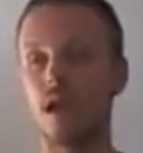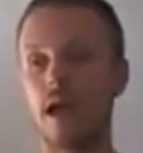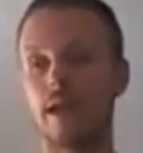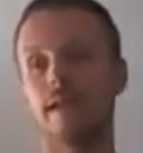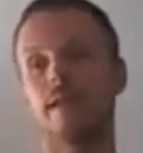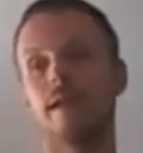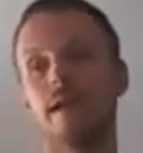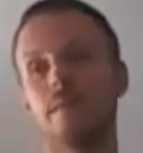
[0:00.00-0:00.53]

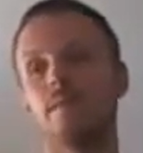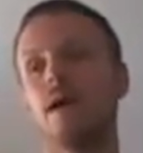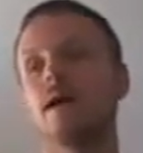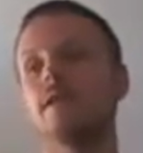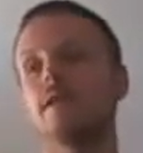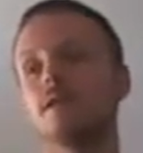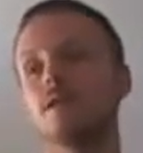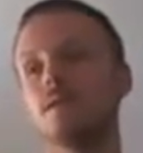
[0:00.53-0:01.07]
And there
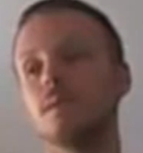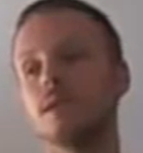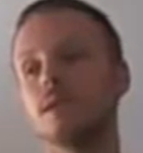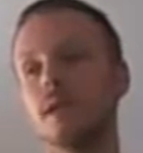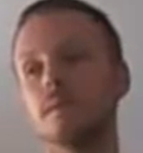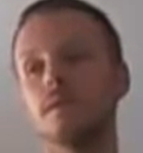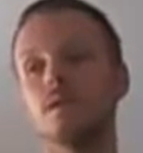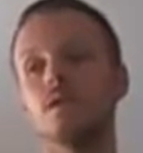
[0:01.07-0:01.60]
Python could be
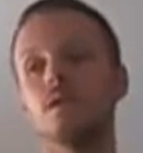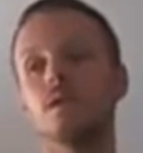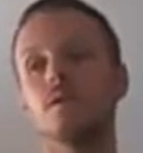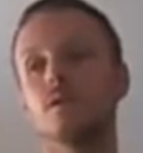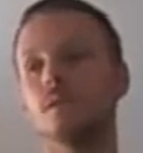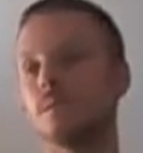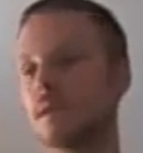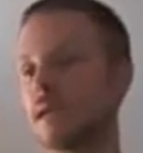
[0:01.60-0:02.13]
substituted
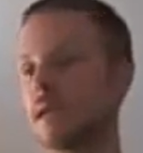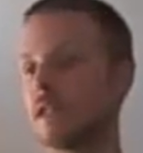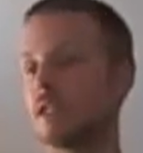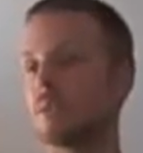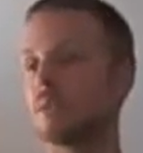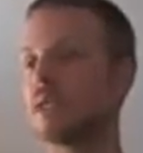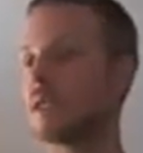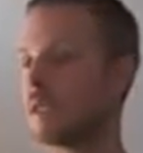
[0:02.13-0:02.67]
with
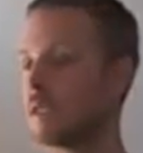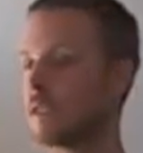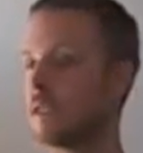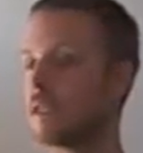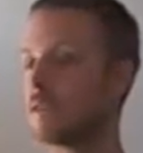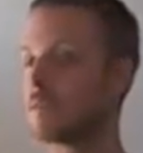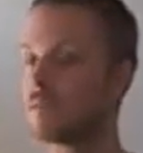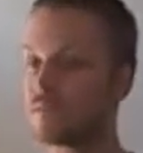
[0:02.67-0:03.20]
PHP,
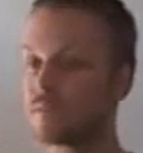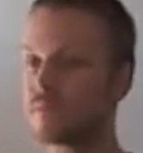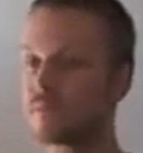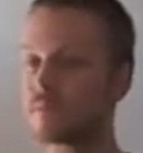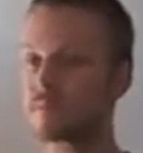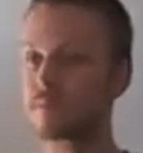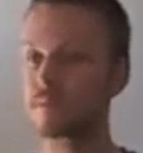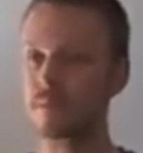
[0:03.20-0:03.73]

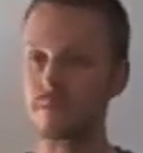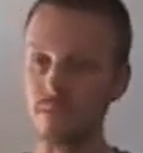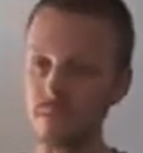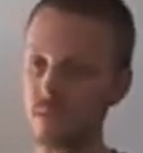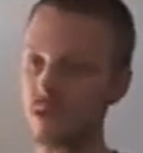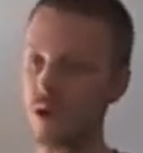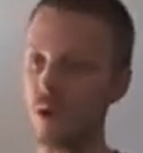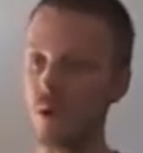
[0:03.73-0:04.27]

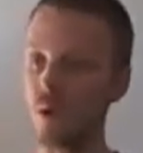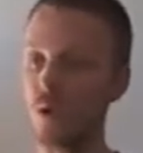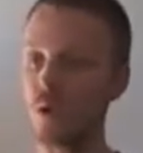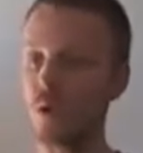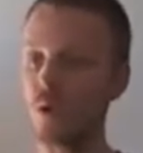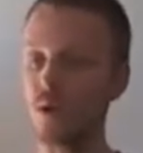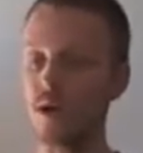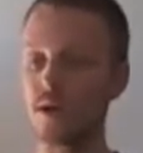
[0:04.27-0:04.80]

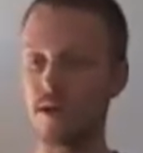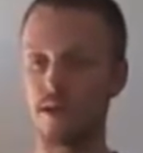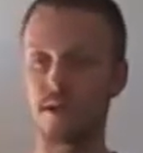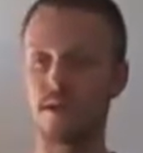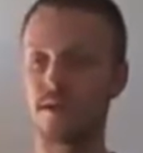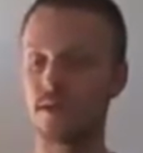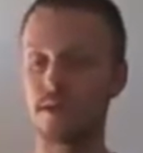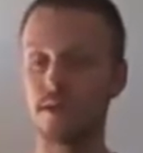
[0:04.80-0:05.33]
or
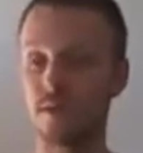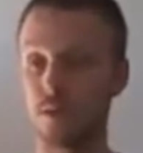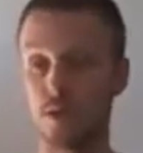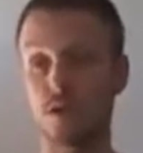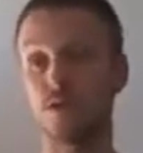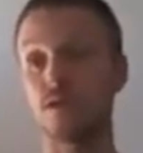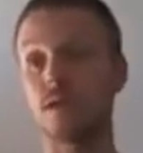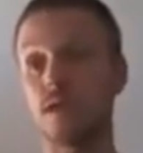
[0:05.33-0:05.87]
which
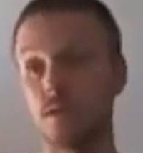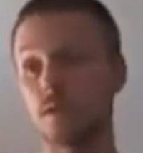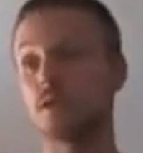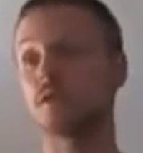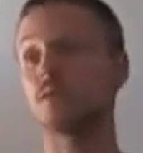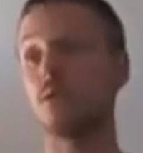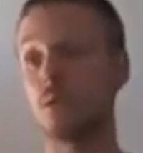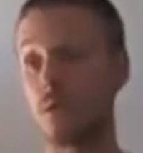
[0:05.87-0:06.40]

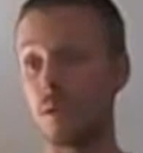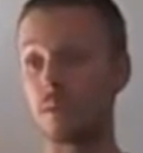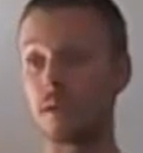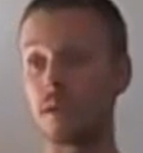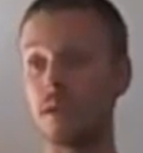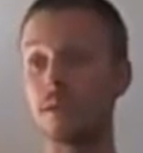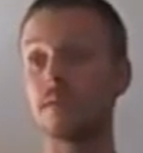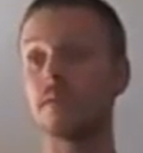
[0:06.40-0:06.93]
is more
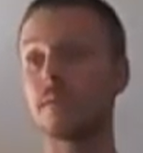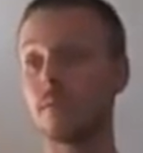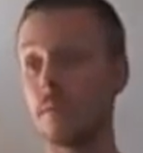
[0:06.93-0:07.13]
popular.